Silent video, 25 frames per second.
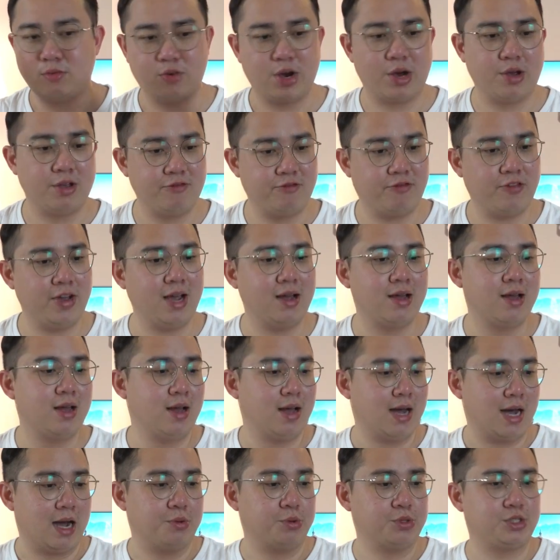Well, in fact,
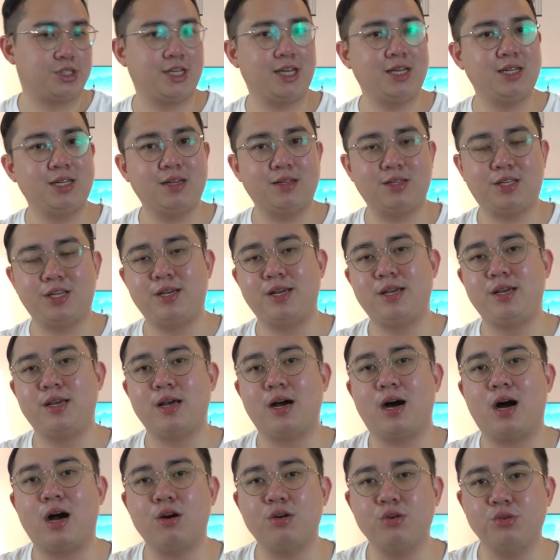I would say that the
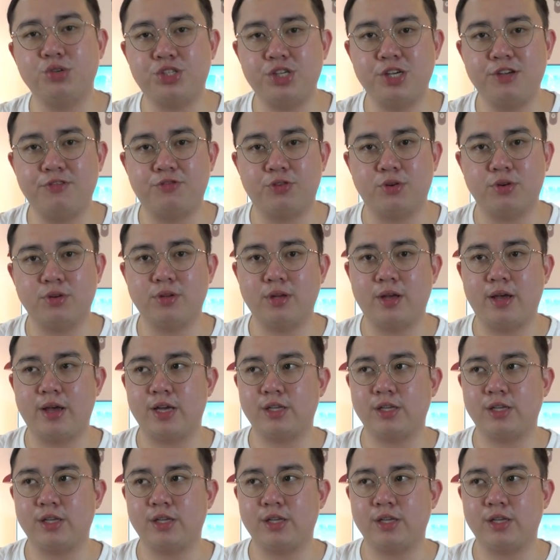ROG phone